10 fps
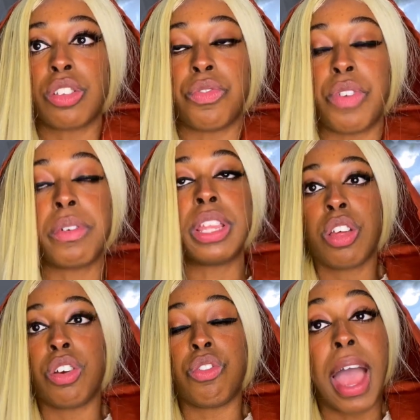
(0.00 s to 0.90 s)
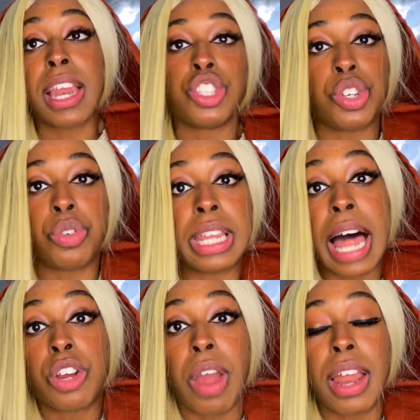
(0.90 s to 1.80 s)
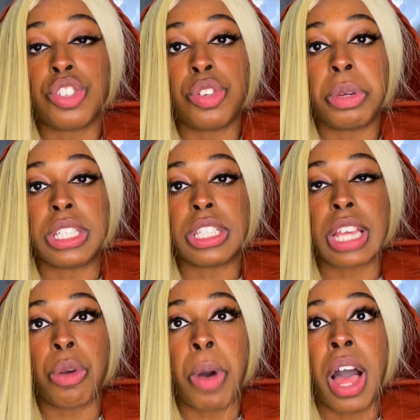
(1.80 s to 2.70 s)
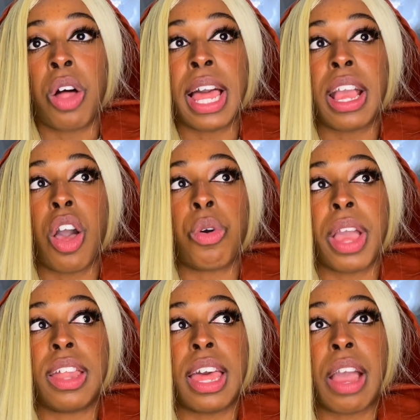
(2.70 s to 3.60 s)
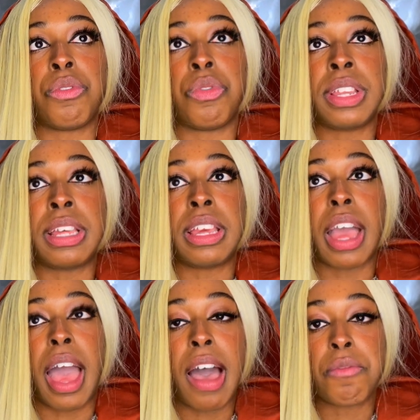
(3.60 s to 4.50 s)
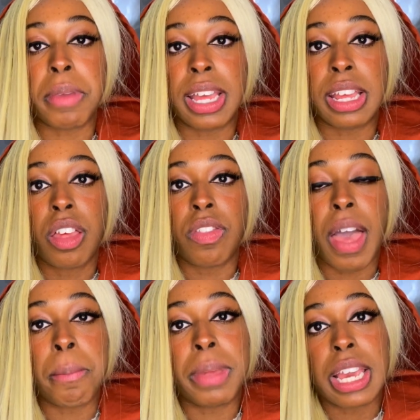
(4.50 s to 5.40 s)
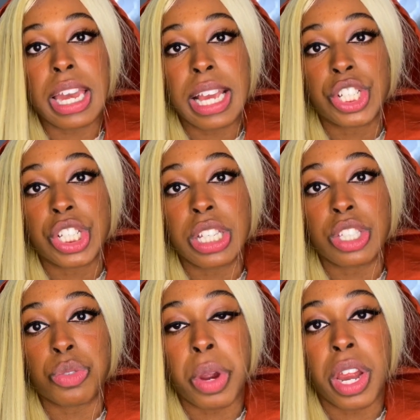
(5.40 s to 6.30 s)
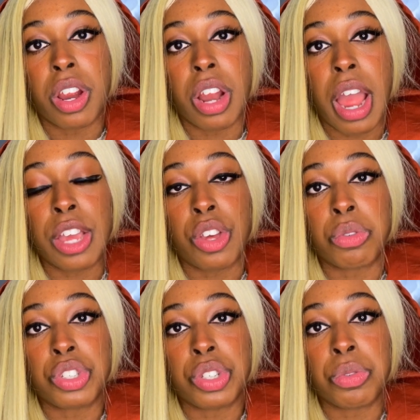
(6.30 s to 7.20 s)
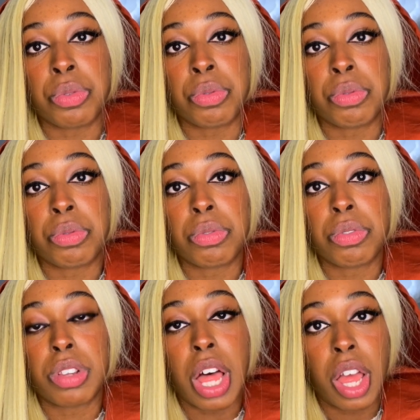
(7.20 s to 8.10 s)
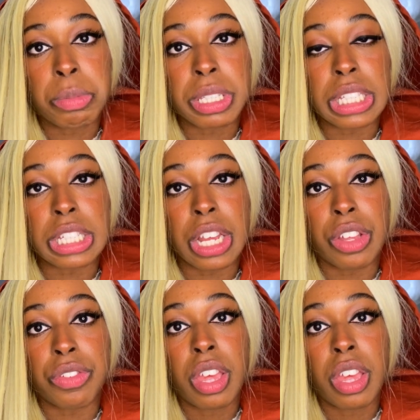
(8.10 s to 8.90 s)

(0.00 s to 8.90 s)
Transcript: very like gratitude, a lot of gratitude, because it's like, wow, like, okay, like I really have made that many connections where I go to clubs and stuff.